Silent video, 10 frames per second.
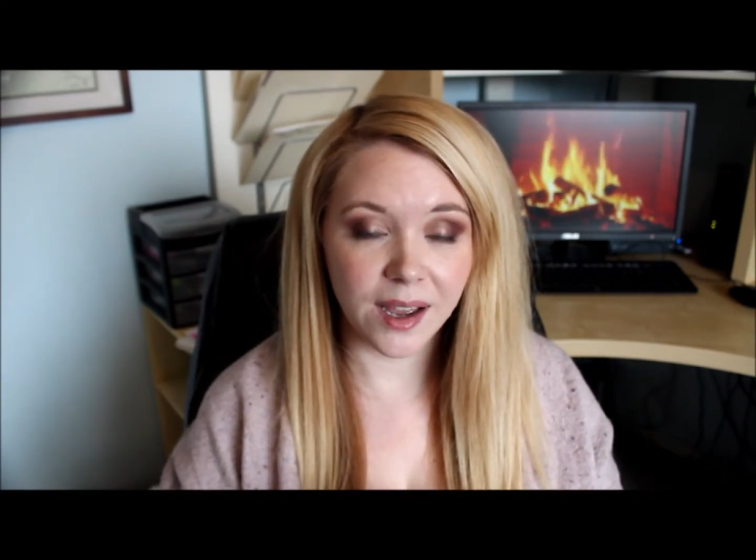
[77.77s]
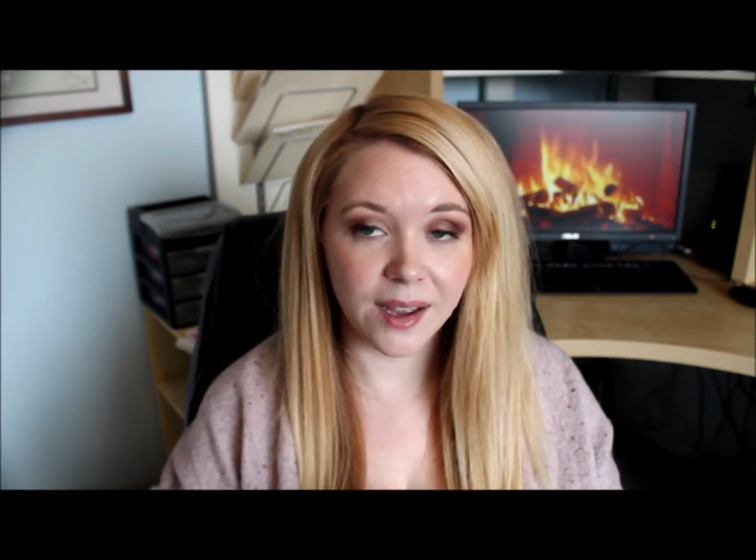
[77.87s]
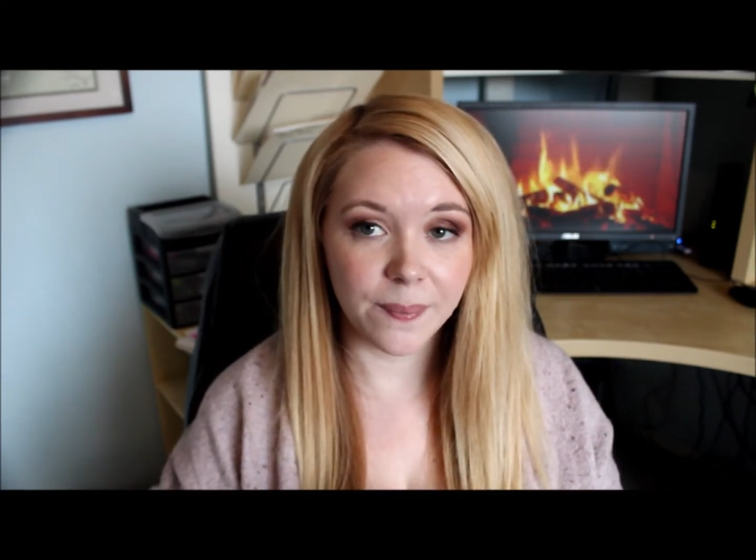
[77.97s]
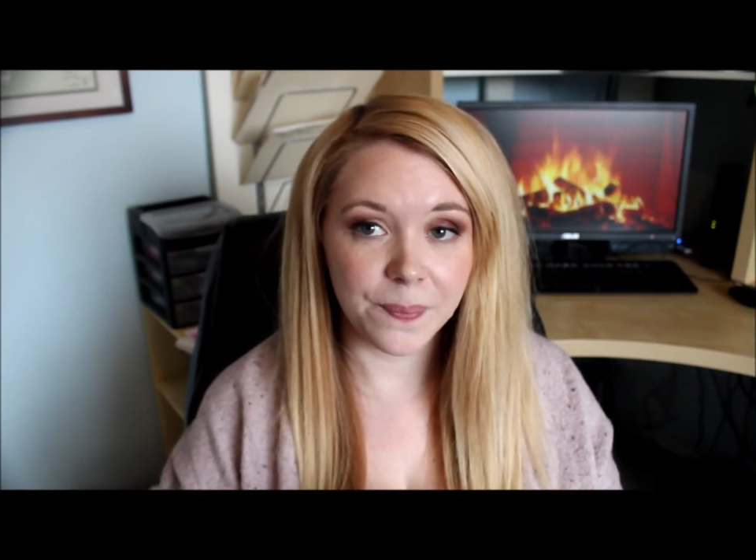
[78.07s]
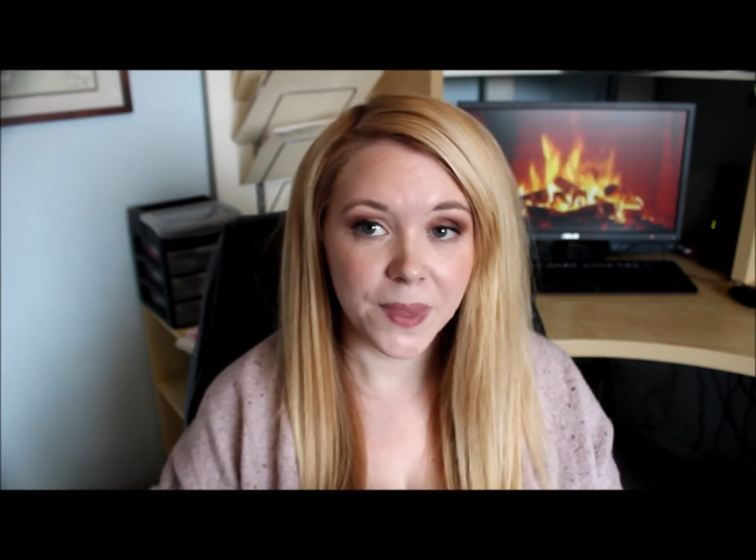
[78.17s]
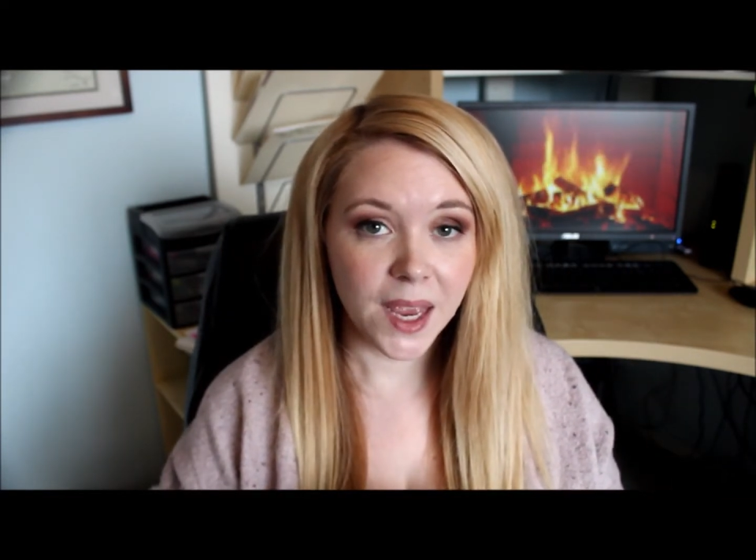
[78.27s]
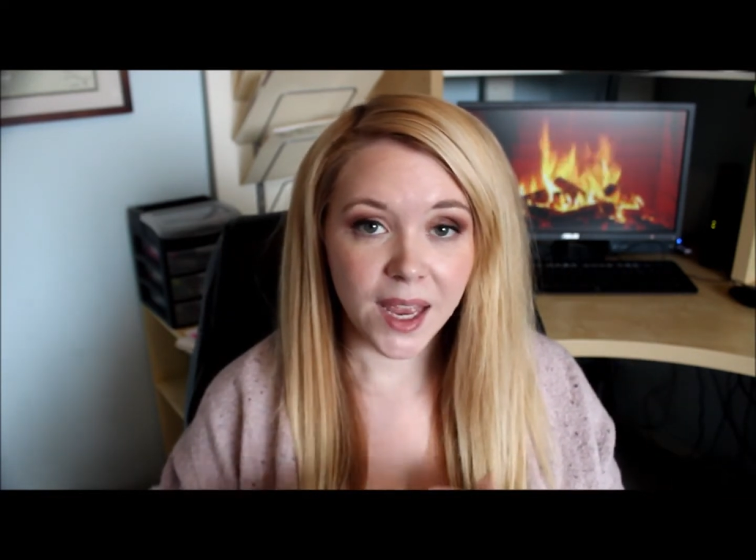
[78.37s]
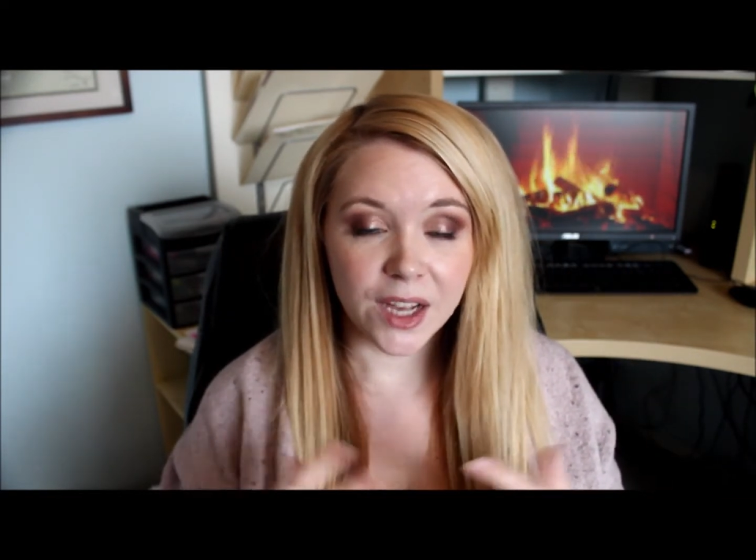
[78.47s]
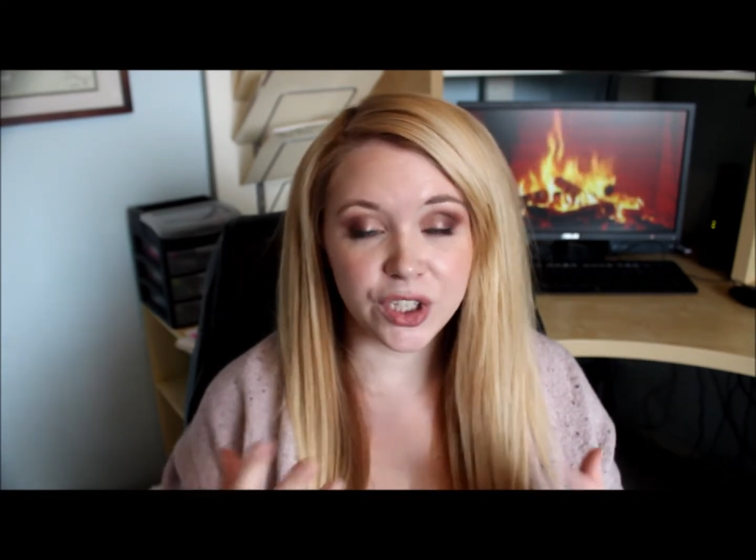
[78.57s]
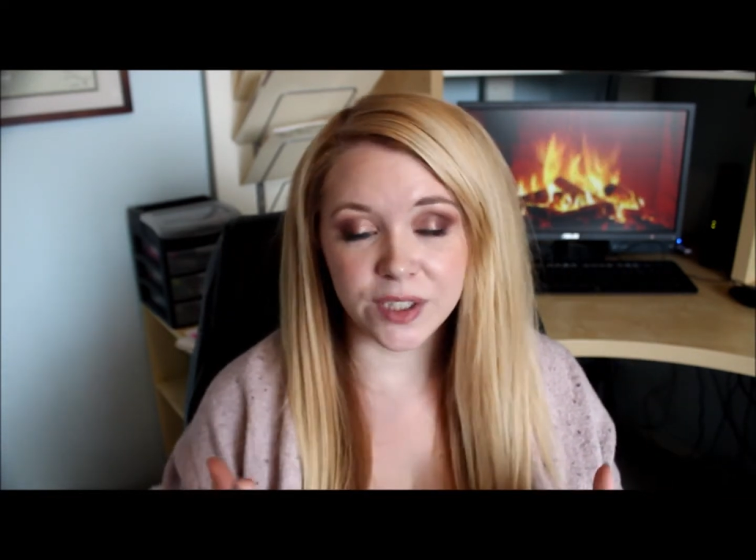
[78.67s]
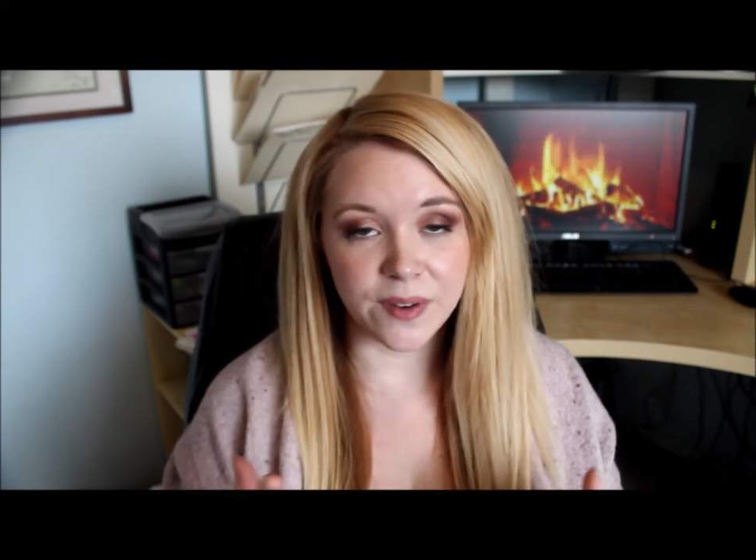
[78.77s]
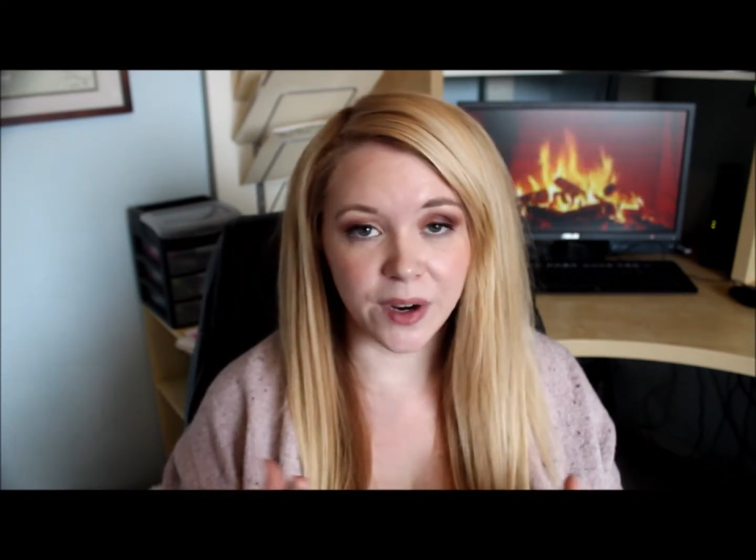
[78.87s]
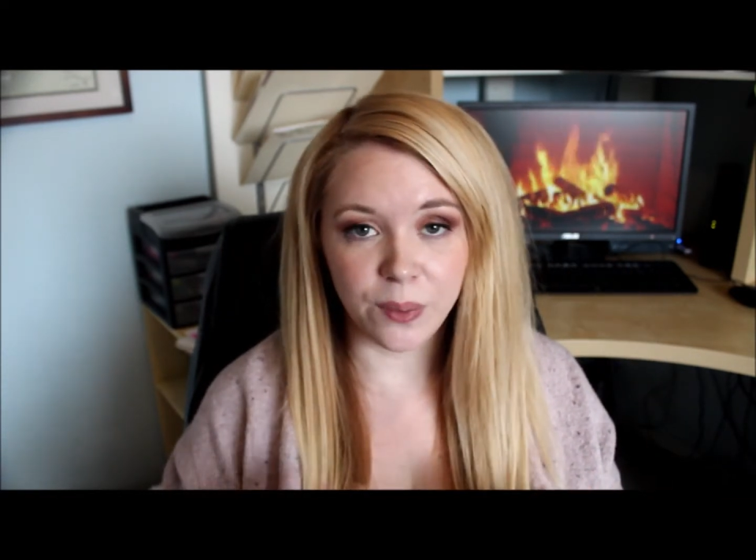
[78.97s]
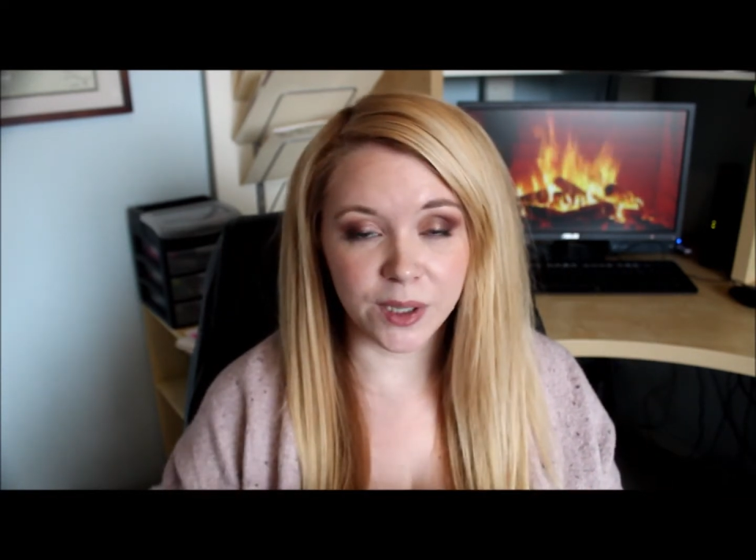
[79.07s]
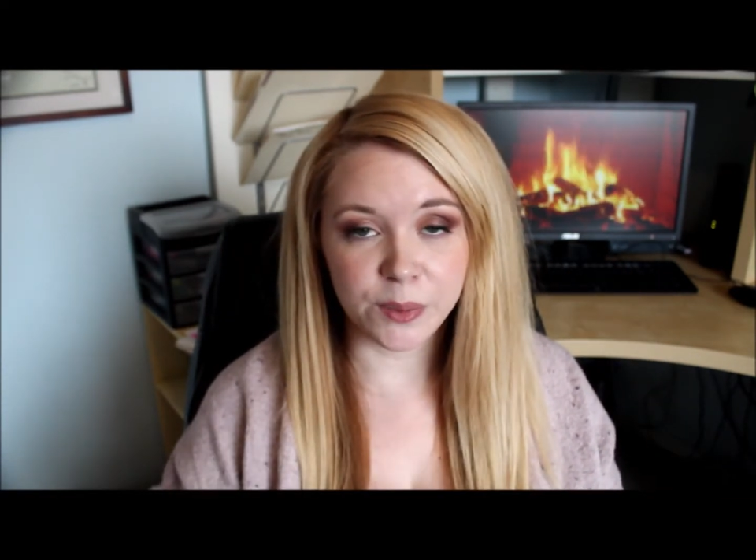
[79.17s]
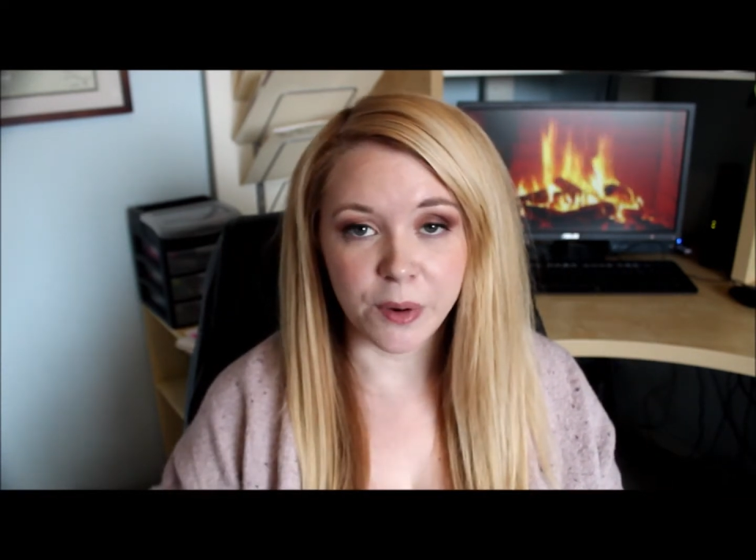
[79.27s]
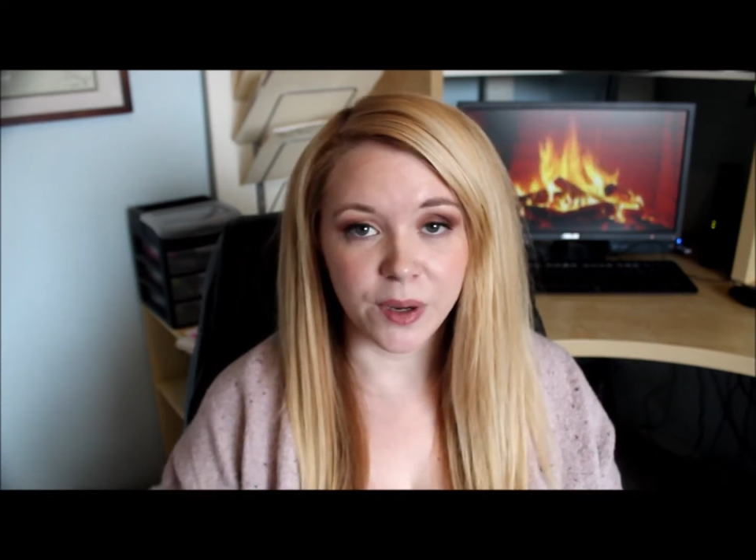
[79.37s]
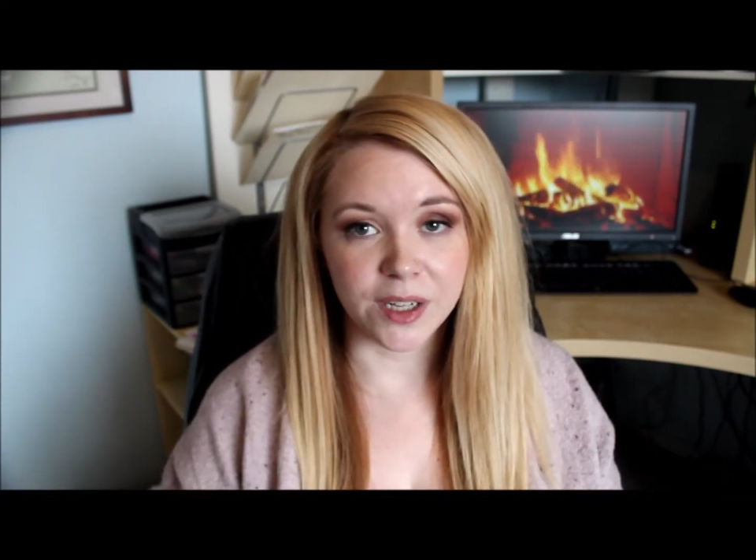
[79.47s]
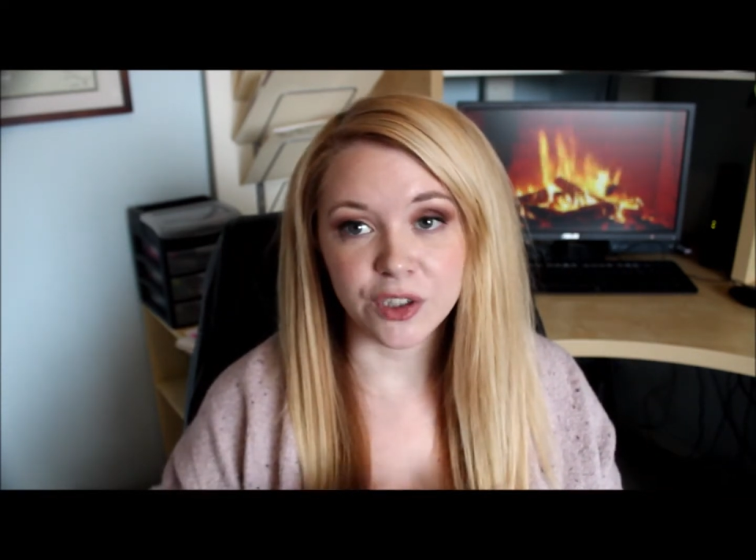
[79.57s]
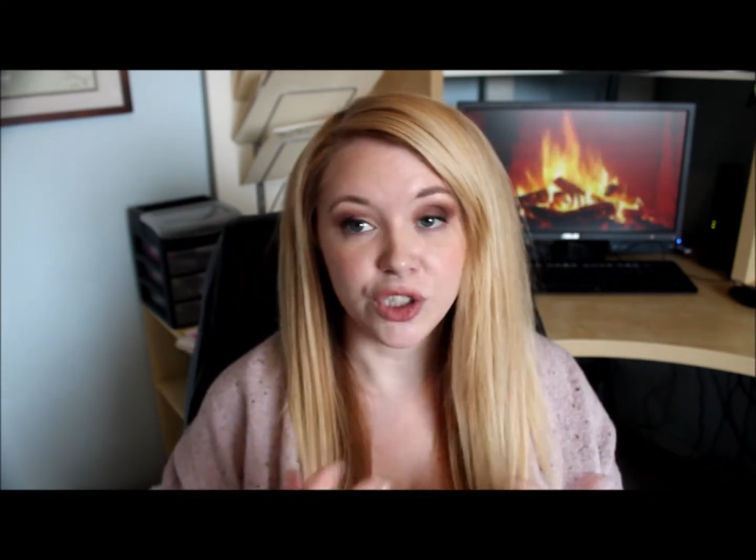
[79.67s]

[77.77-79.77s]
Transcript: Um, she's very well spoken.